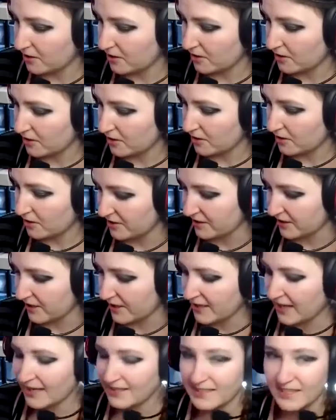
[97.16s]

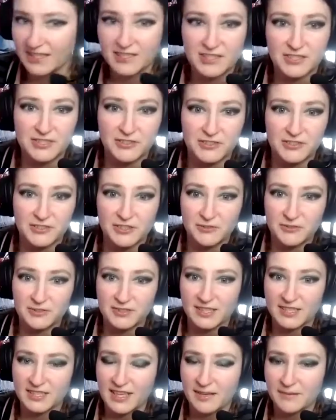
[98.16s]
traditionally, I tend to just use
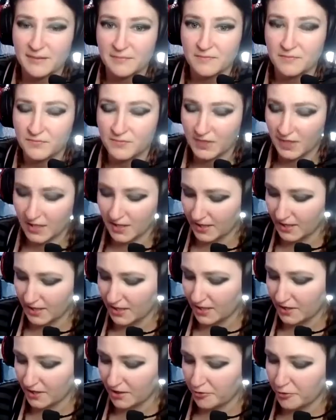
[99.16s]
the same
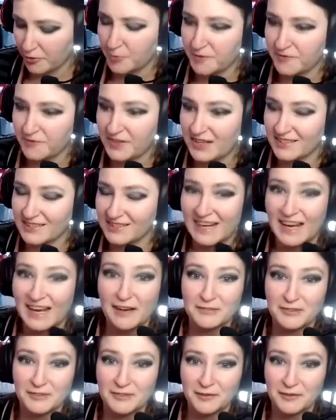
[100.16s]
group of things, and I
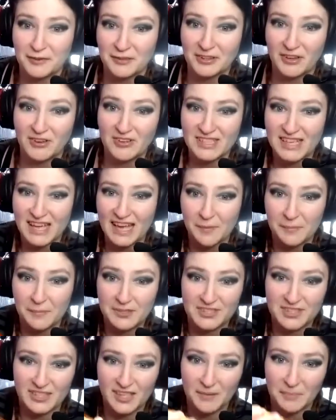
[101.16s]
have done for a long time.
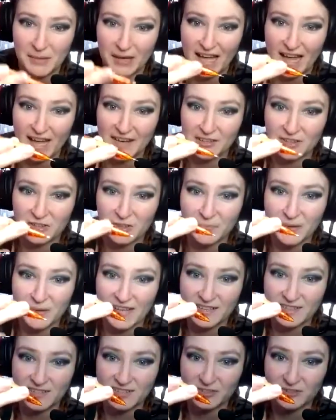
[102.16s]
It's a mechanical
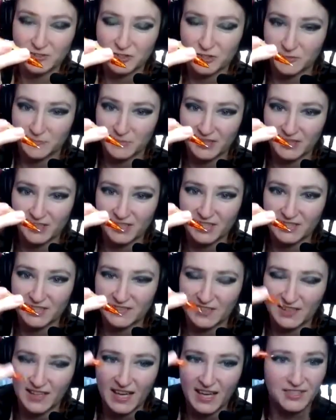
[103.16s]
pencil, just because
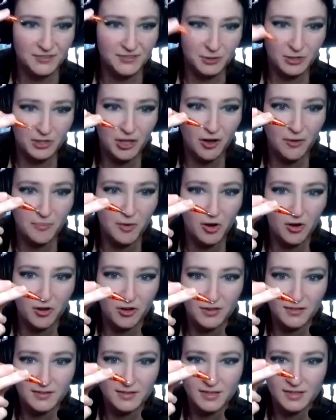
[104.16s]
the lines are a lot
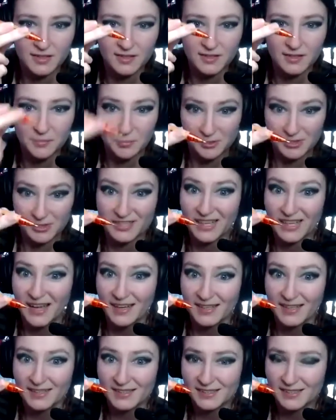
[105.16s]
more
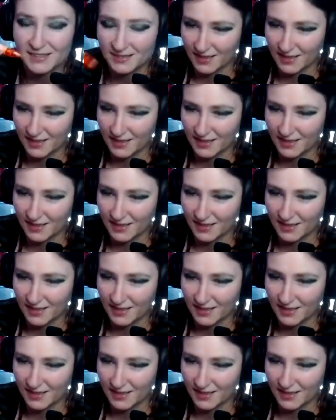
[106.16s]
precise,